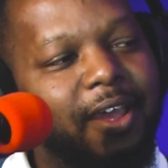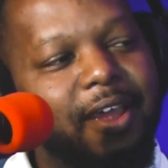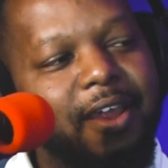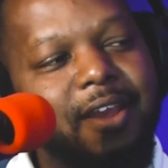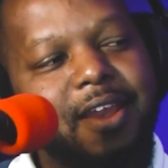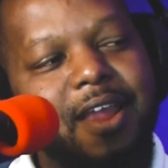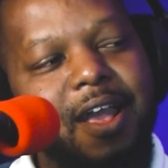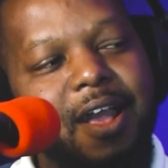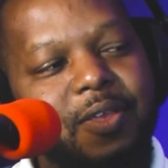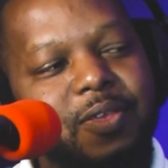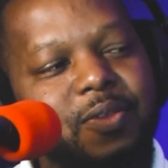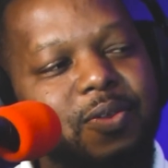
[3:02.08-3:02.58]
and
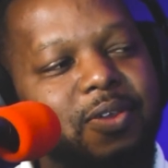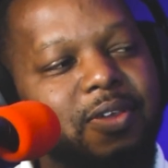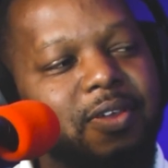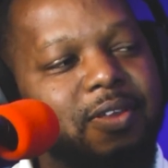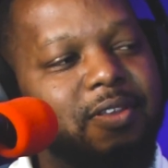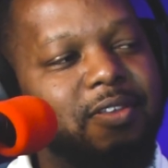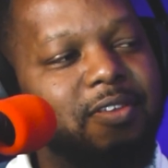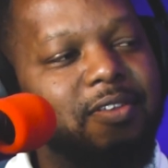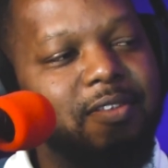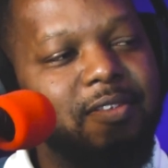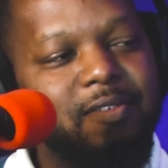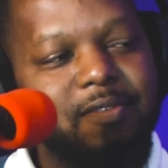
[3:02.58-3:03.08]
now you
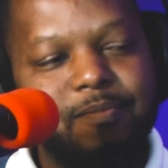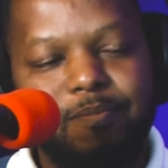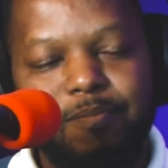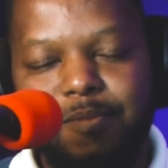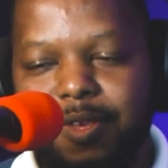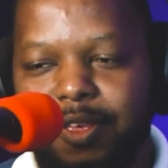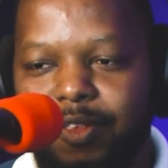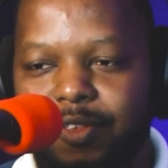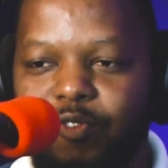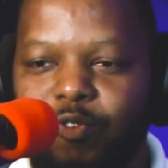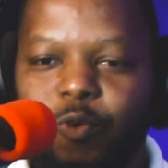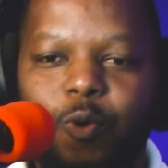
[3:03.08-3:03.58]
can
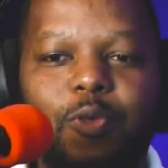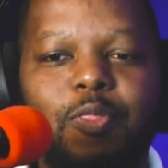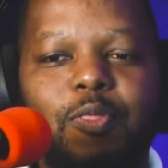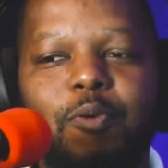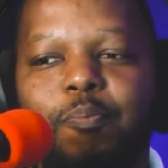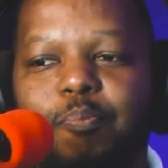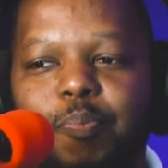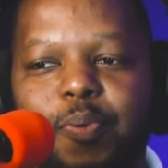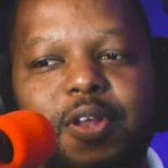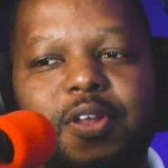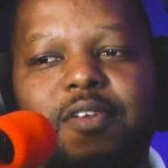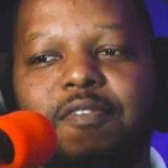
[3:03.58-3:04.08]
enjoy the
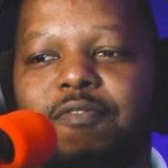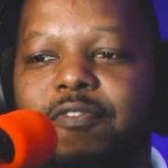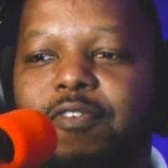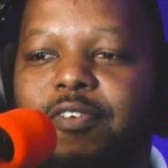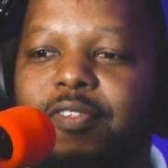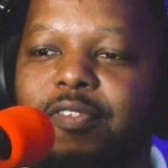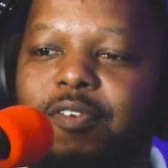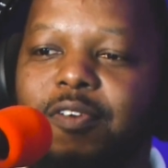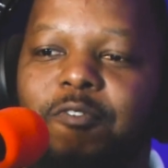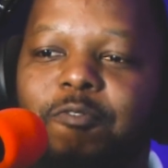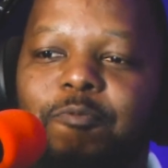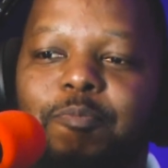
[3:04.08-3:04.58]

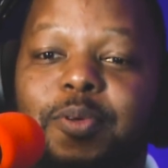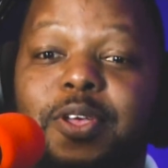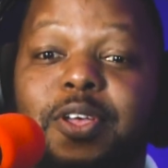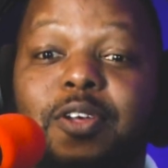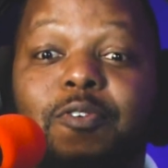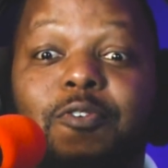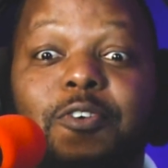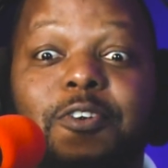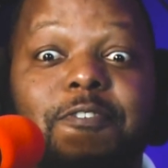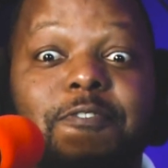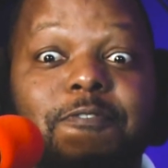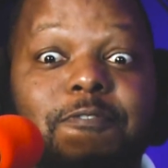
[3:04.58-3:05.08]
benefits of being
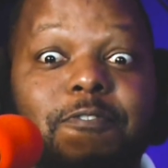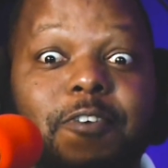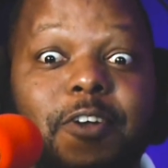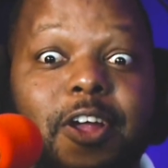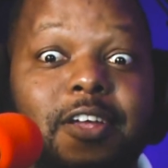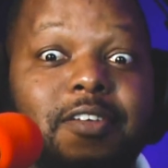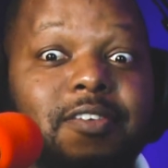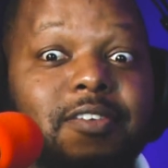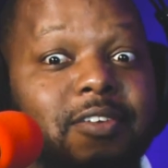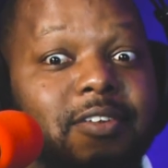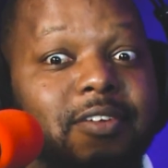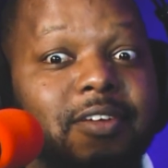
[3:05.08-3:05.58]

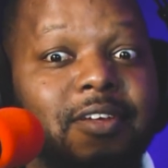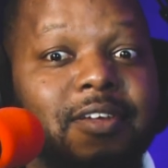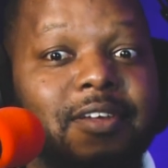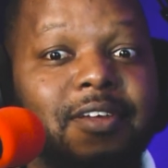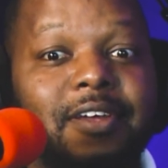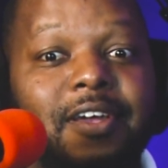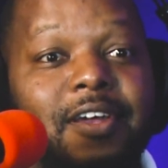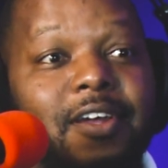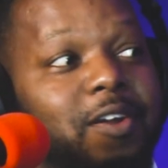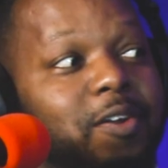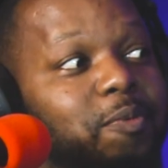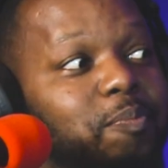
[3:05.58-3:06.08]
refreshed
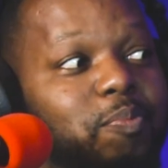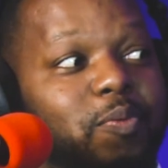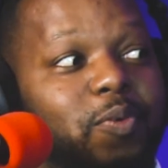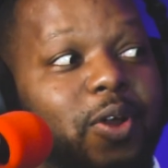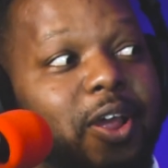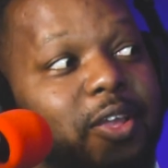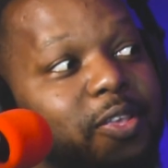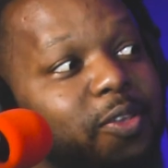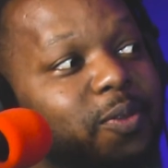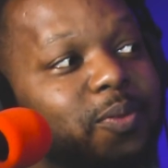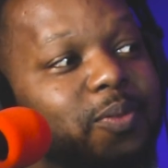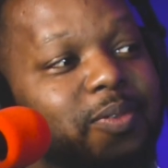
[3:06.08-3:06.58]
in a
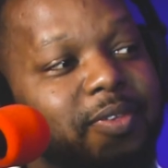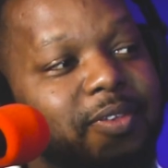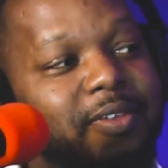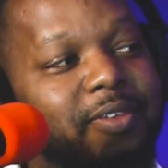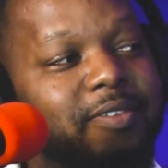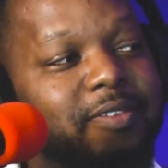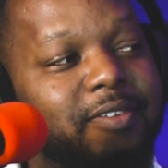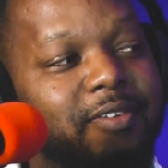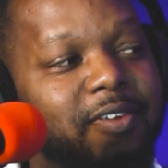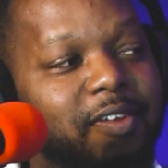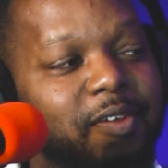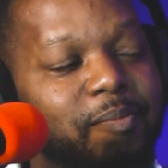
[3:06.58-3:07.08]
brand new
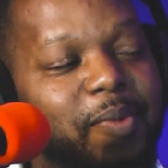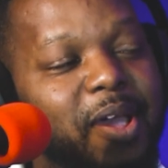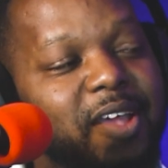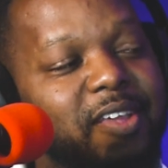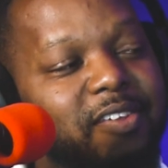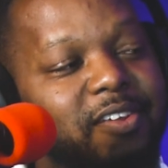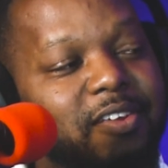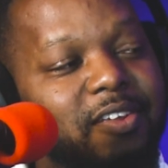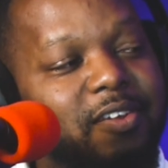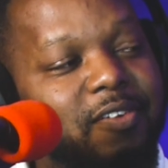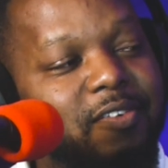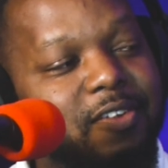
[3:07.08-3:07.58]
season.
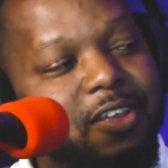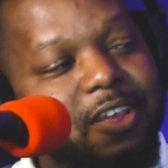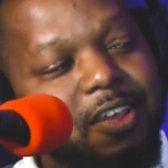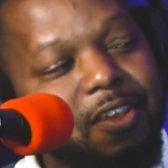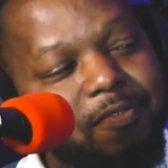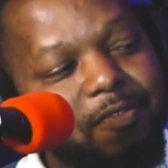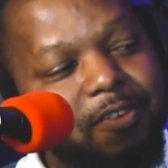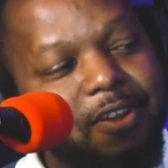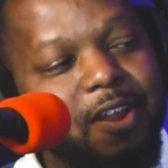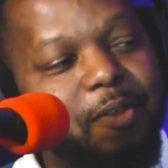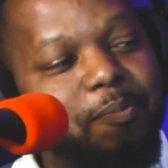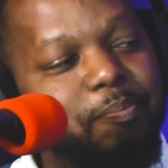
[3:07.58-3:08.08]
Imagine you'd
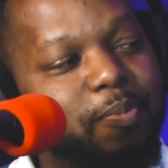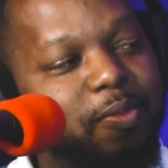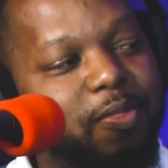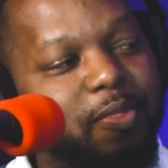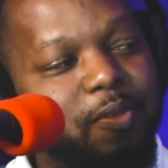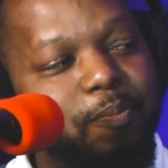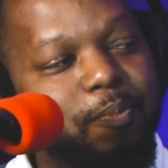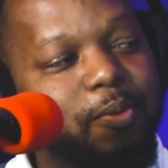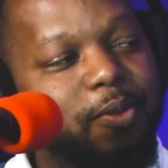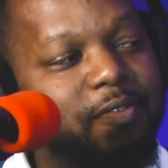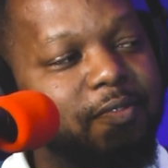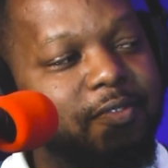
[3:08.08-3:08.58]
given up in the
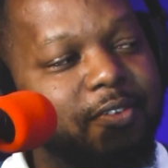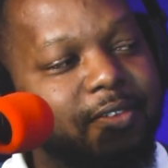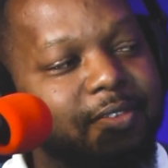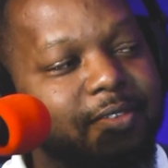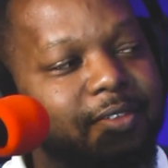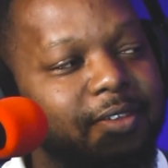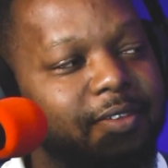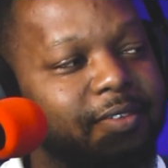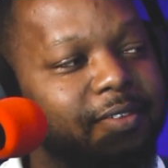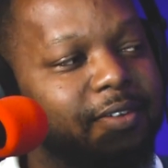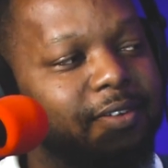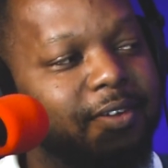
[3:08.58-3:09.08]
previous
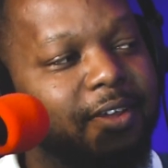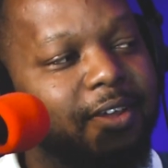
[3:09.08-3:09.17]
season.